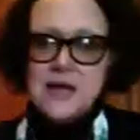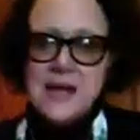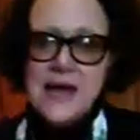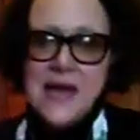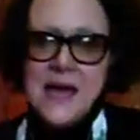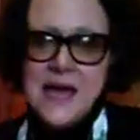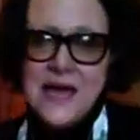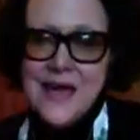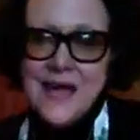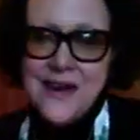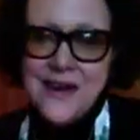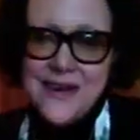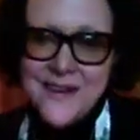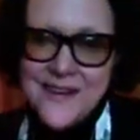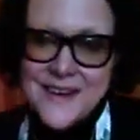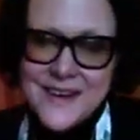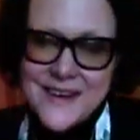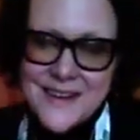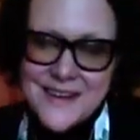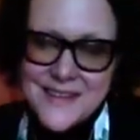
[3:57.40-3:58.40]

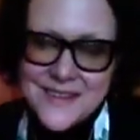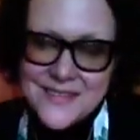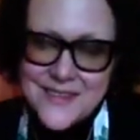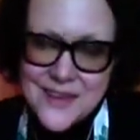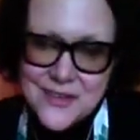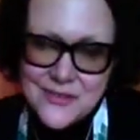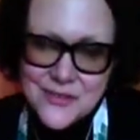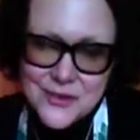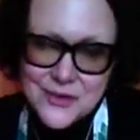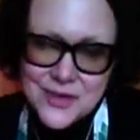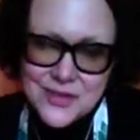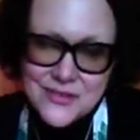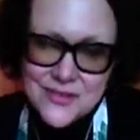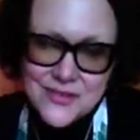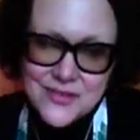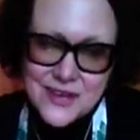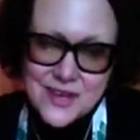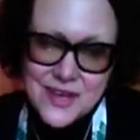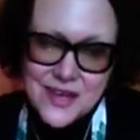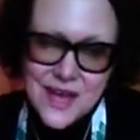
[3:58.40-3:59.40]
here is, as you can
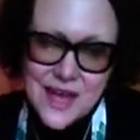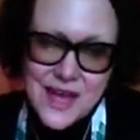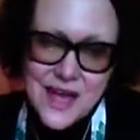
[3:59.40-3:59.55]
see,